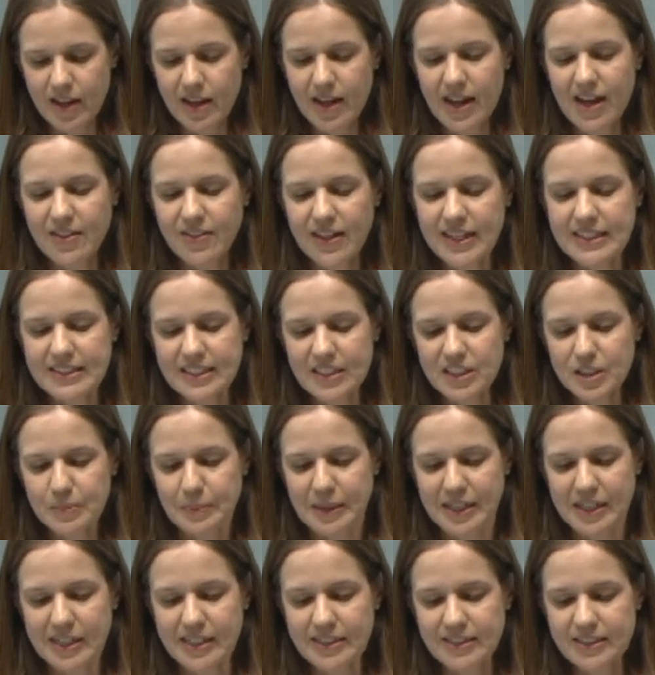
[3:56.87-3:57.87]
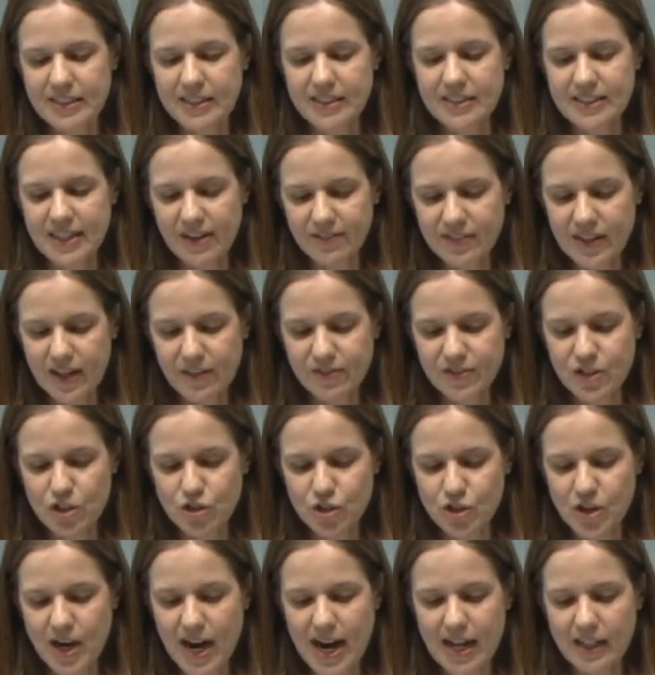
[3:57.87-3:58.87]
And these experiences have left a
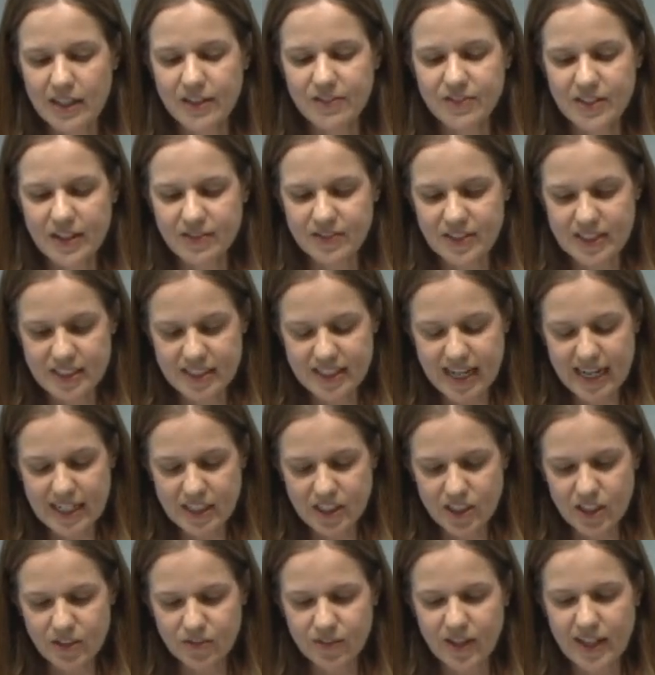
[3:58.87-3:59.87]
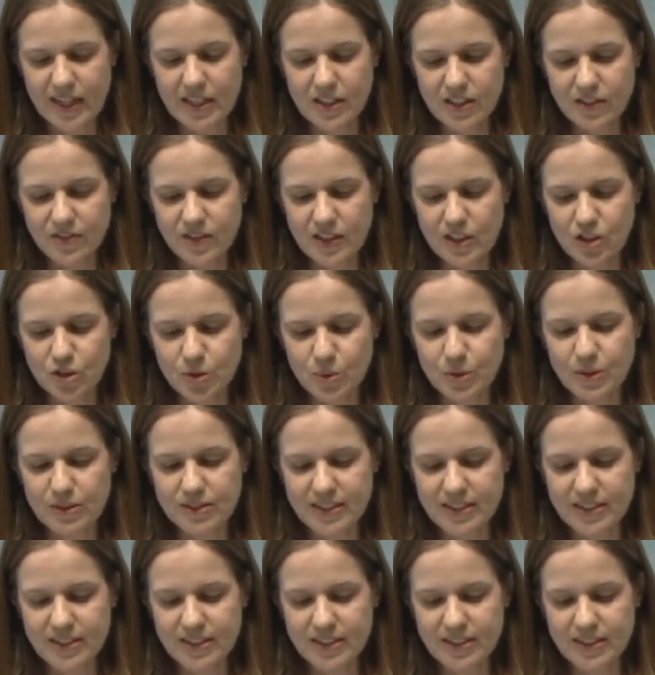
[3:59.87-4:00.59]
trail of devastation for individuals